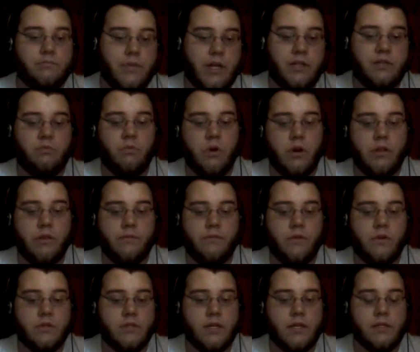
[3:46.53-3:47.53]
It's one of the
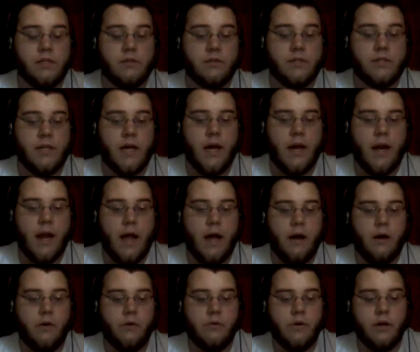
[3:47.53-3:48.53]
first things I'll side
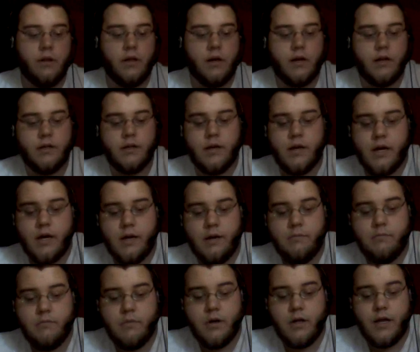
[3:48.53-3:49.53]
out a lot of the
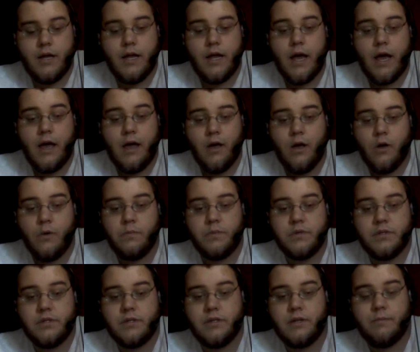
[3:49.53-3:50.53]
time, but it
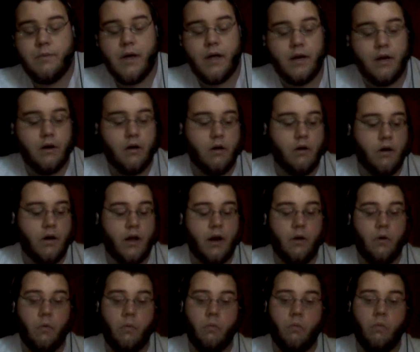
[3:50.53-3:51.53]
helps depending on
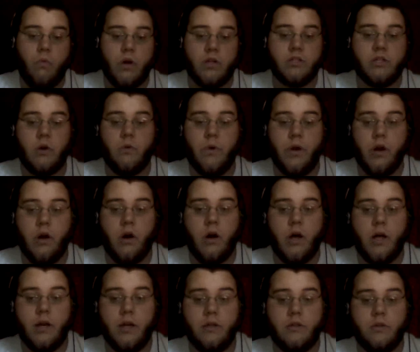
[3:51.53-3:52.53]
what's going
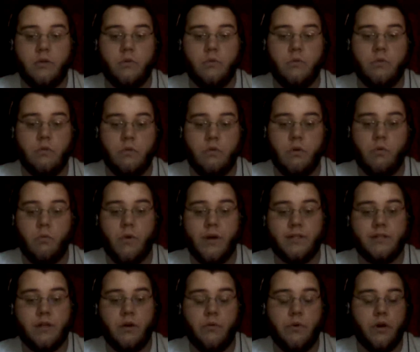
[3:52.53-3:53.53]
on in the duel or
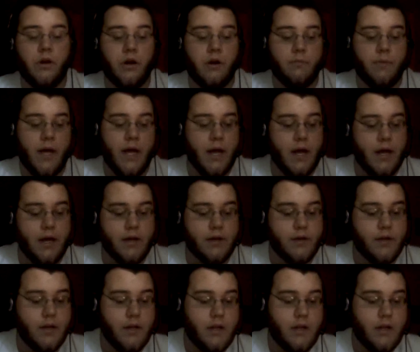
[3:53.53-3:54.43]
what's going on in my hand.